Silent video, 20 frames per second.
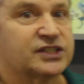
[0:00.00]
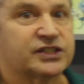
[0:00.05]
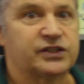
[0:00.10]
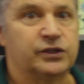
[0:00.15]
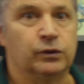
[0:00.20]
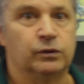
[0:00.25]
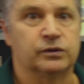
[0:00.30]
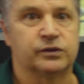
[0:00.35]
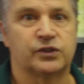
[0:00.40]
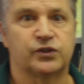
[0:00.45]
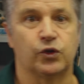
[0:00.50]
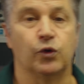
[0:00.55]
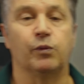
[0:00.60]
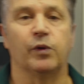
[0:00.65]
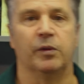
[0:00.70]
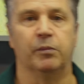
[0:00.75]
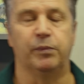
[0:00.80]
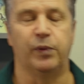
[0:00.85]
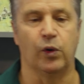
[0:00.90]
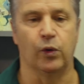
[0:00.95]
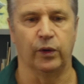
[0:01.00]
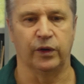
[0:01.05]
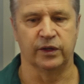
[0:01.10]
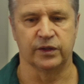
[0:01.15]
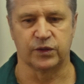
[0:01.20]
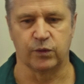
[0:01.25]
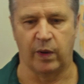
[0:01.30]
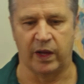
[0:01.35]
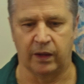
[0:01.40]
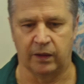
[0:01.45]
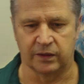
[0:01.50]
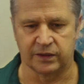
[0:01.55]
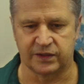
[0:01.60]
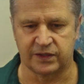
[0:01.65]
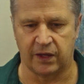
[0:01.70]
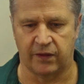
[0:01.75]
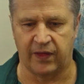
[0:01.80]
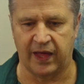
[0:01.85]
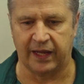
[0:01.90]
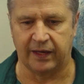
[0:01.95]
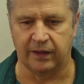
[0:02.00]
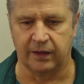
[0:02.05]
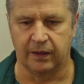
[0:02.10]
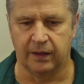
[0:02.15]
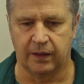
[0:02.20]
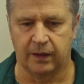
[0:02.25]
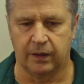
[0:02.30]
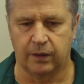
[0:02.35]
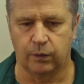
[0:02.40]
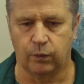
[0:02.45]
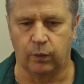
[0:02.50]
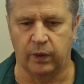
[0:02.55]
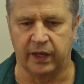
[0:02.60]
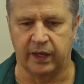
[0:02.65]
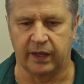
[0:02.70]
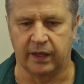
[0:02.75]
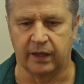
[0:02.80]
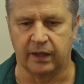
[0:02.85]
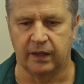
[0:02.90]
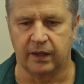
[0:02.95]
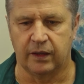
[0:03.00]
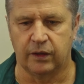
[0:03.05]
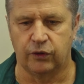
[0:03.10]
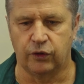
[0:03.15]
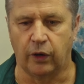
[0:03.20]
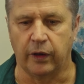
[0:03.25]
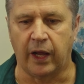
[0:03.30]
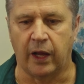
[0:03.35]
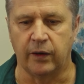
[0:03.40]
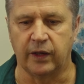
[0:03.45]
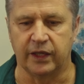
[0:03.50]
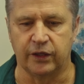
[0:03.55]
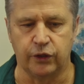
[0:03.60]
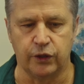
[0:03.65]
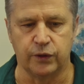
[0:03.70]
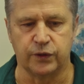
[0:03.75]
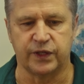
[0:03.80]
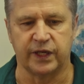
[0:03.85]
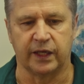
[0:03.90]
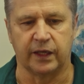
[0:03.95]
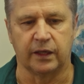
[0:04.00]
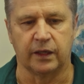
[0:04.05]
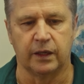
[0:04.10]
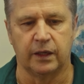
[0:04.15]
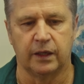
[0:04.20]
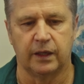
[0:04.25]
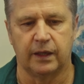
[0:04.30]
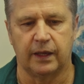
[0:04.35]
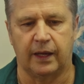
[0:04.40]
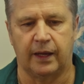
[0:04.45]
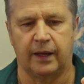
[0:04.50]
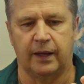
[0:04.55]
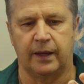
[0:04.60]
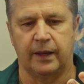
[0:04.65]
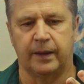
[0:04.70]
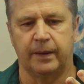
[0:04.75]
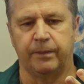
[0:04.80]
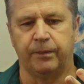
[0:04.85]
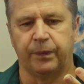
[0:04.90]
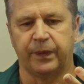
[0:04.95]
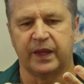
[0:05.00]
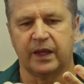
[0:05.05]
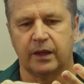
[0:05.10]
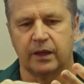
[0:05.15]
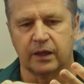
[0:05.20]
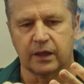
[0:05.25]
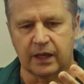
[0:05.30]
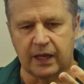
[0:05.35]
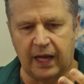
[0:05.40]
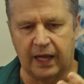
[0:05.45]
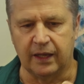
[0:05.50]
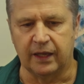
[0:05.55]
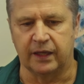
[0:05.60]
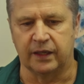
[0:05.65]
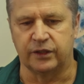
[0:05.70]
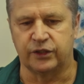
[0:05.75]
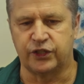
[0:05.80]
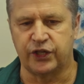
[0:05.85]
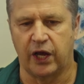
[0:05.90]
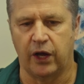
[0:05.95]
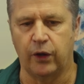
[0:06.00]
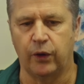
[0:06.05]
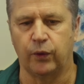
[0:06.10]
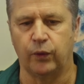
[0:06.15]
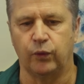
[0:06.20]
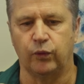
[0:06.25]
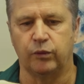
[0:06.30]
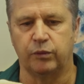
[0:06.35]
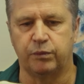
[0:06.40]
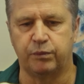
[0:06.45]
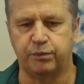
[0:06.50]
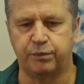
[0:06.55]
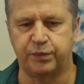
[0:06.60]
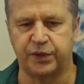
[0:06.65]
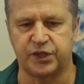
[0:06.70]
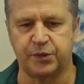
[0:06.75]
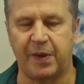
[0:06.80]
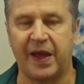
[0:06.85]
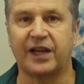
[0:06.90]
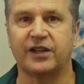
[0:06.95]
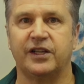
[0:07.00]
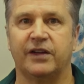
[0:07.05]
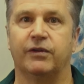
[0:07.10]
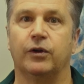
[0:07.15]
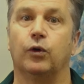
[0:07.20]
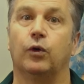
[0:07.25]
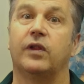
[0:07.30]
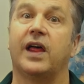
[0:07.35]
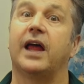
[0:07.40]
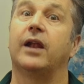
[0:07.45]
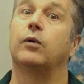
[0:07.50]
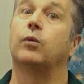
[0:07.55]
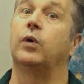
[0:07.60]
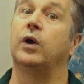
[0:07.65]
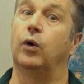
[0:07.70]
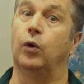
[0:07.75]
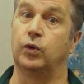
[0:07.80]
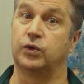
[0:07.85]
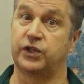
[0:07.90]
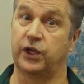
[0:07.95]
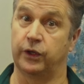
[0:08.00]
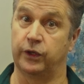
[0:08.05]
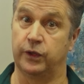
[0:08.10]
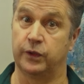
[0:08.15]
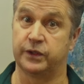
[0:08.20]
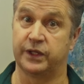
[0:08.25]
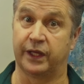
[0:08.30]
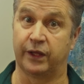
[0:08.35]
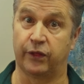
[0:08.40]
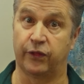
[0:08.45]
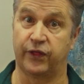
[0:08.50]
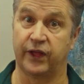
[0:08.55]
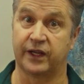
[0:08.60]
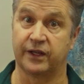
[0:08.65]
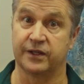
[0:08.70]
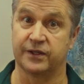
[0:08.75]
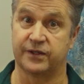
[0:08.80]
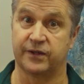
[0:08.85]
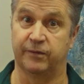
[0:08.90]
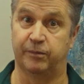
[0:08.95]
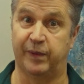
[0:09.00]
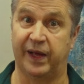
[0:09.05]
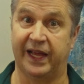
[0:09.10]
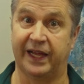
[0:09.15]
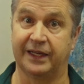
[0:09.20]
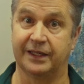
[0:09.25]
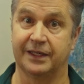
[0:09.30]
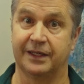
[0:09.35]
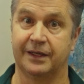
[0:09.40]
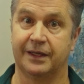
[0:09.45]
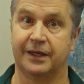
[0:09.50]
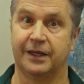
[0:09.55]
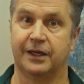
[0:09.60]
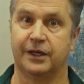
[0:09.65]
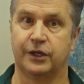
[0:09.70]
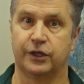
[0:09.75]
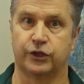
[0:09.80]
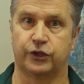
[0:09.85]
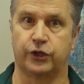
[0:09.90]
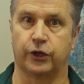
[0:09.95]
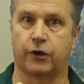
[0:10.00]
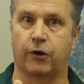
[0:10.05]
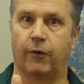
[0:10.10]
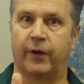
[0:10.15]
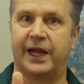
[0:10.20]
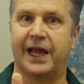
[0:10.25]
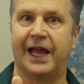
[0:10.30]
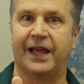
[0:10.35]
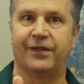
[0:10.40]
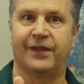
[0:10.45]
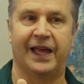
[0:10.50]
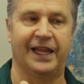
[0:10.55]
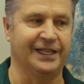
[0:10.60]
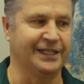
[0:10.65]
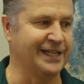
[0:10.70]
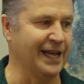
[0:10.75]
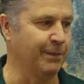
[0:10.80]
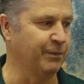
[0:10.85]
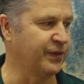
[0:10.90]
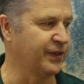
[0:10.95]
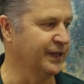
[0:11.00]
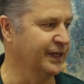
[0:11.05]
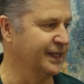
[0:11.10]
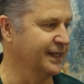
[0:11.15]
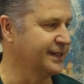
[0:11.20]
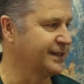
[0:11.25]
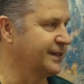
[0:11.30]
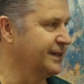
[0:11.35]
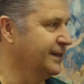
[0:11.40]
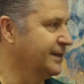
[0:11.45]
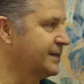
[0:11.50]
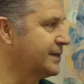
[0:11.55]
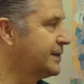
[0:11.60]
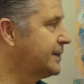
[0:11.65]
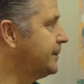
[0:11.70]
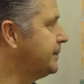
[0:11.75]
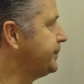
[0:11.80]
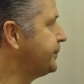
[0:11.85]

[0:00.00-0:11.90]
still super important as well, so that we're not only using colour, tone, perspective and all that, we're also using thickness of paint to create that depth and distance.